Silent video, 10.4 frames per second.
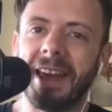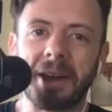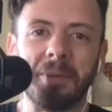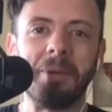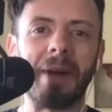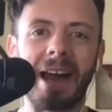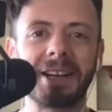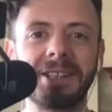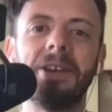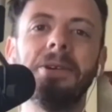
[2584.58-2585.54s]
coming
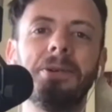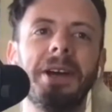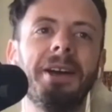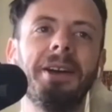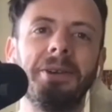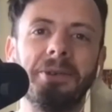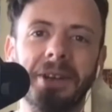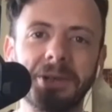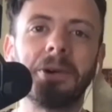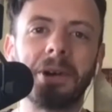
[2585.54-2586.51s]
back to
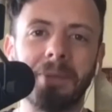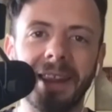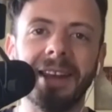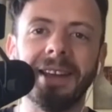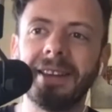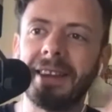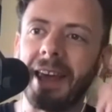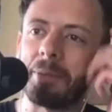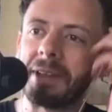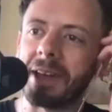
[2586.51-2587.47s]
where you're talking about
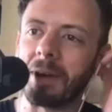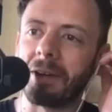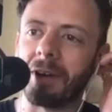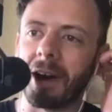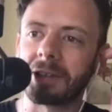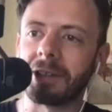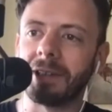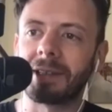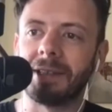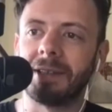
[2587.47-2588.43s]
the epidemic of
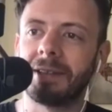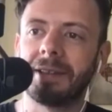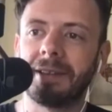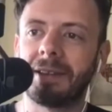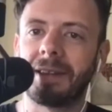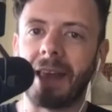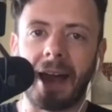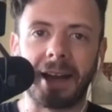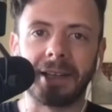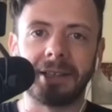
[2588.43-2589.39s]
harshness and
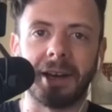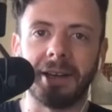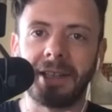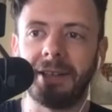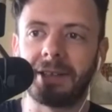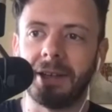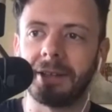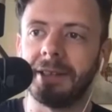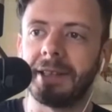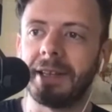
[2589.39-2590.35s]
that anxiety
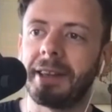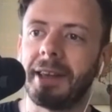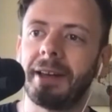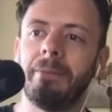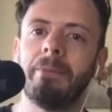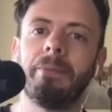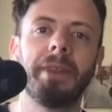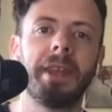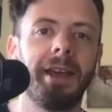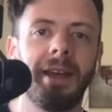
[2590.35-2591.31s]
certainty thing,
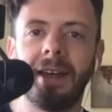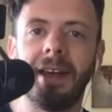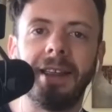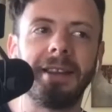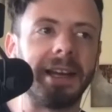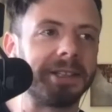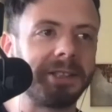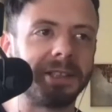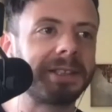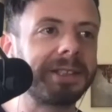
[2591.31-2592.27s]
that's
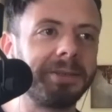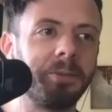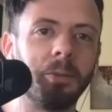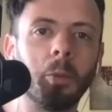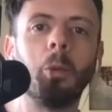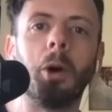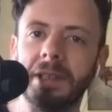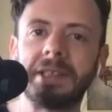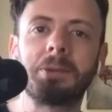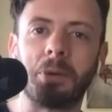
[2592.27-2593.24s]
just
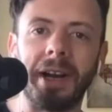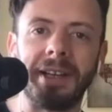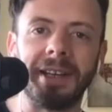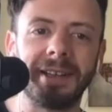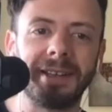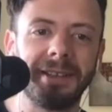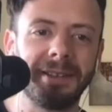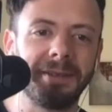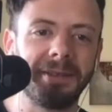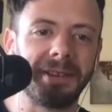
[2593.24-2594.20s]
what is spreading
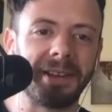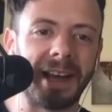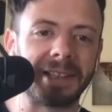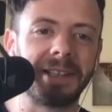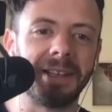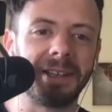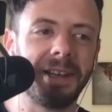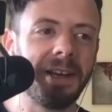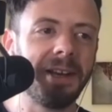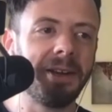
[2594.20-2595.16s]
as
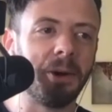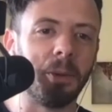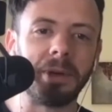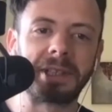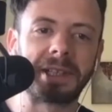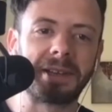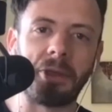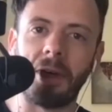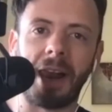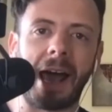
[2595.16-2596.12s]
the
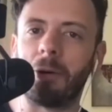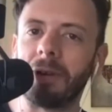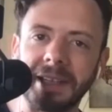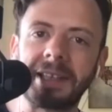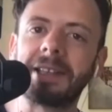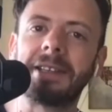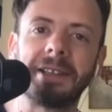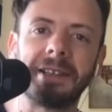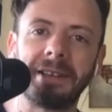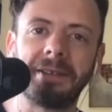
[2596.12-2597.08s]
almost the
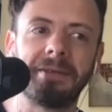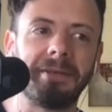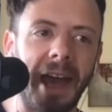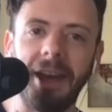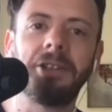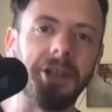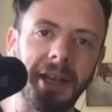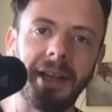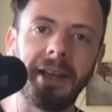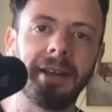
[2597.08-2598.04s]
loudest
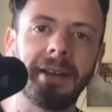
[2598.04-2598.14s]
energy